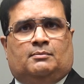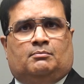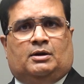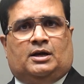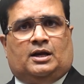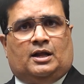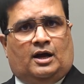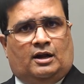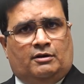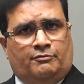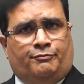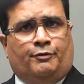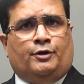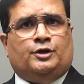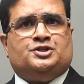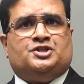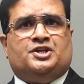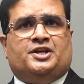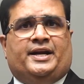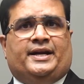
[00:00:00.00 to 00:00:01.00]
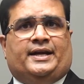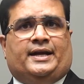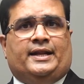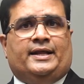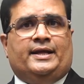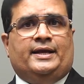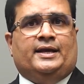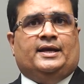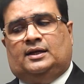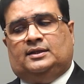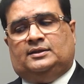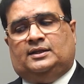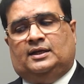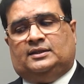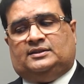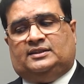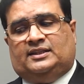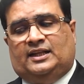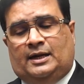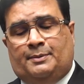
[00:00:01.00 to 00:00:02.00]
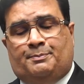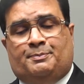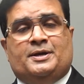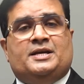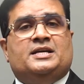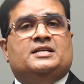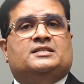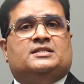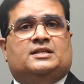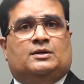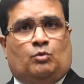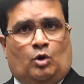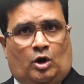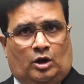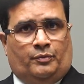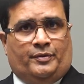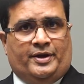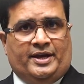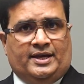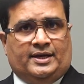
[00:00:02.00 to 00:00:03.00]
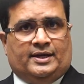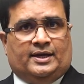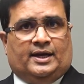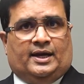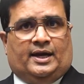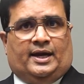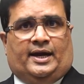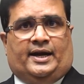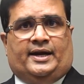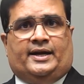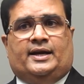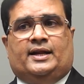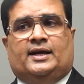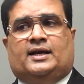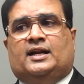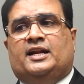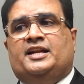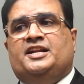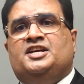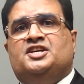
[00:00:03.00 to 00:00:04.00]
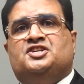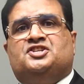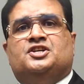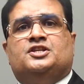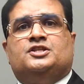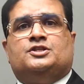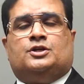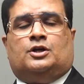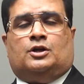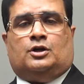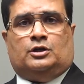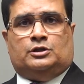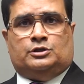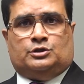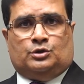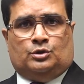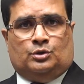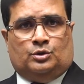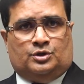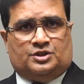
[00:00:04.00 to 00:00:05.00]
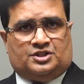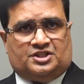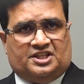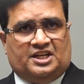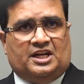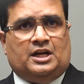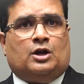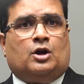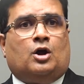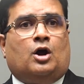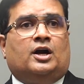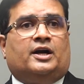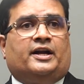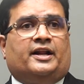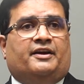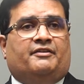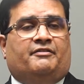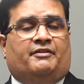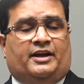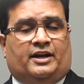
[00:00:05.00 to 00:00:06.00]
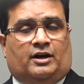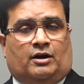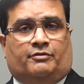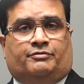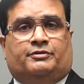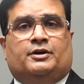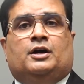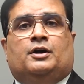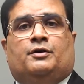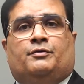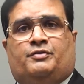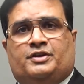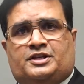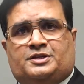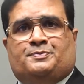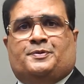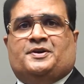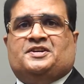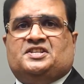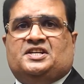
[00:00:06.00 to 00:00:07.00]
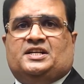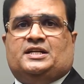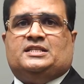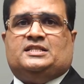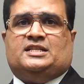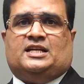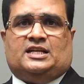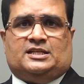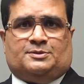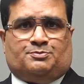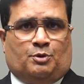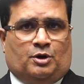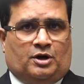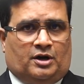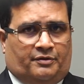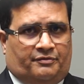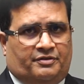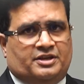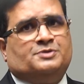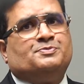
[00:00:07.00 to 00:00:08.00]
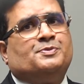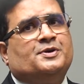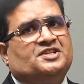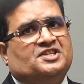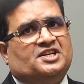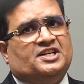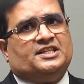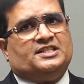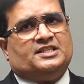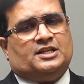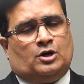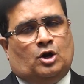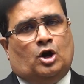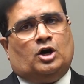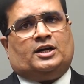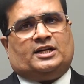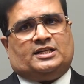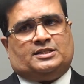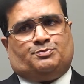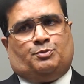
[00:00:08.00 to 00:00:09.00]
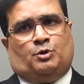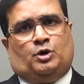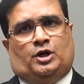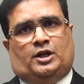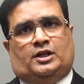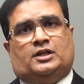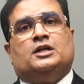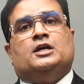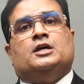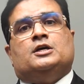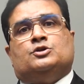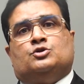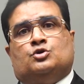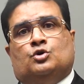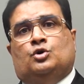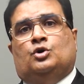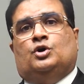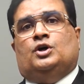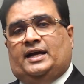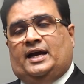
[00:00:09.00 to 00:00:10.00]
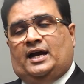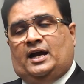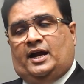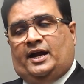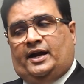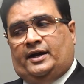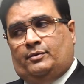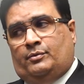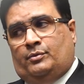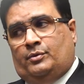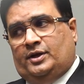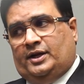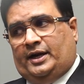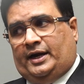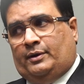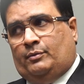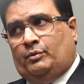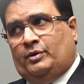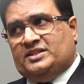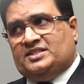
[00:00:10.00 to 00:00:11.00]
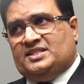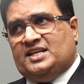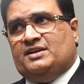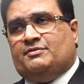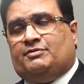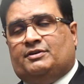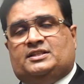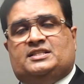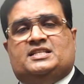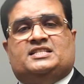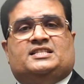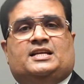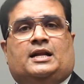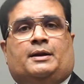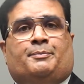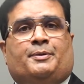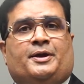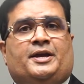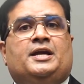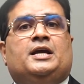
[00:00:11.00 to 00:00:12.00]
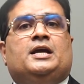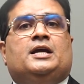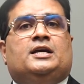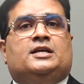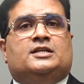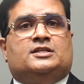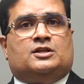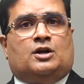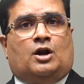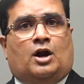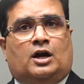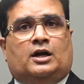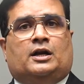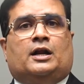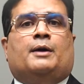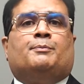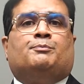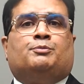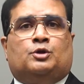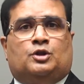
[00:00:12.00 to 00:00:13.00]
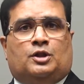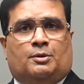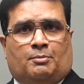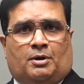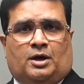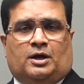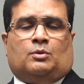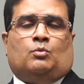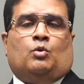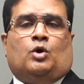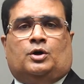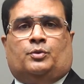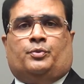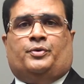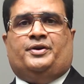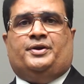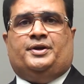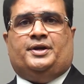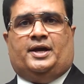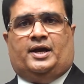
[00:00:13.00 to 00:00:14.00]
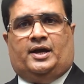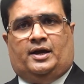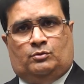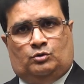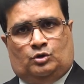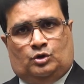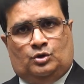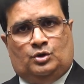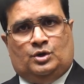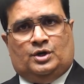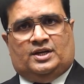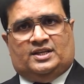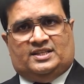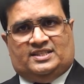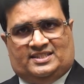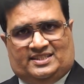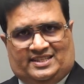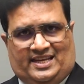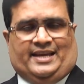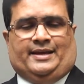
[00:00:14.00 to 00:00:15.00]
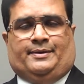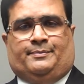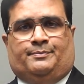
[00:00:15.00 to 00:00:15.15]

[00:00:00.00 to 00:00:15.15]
But unfortunately, the therapy is evolving, and the clinicians are also still not aware of which patient is a responder, which patient is a not responder. So the advising for this therapy is not up to the mark what we have to see.